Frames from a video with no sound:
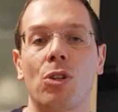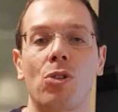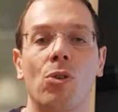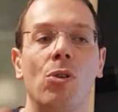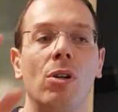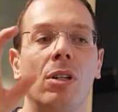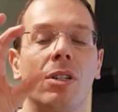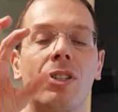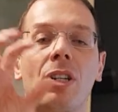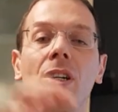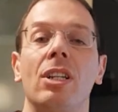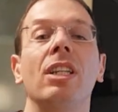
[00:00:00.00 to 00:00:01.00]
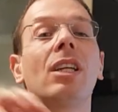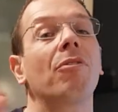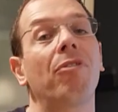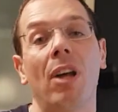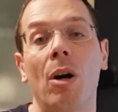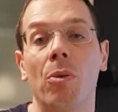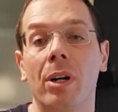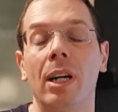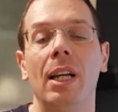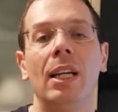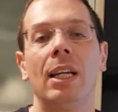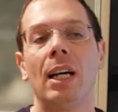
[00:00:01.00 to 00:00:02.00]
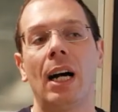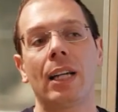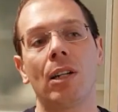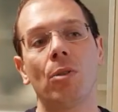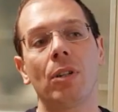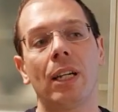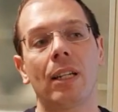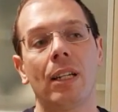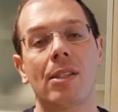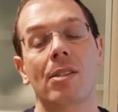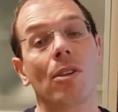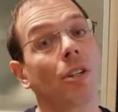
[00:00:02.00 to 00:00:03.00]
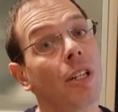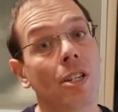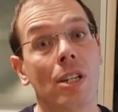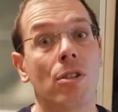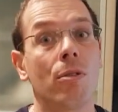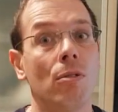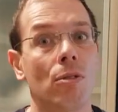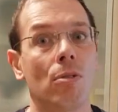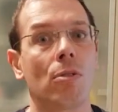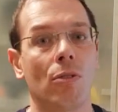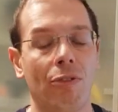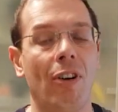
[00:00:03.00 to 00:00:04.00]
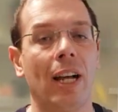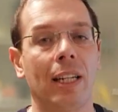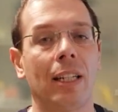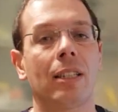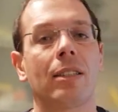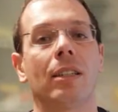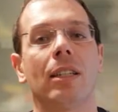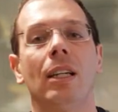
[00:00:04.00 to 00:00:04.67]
so Sardinian flour. I know that it's not easy to find it,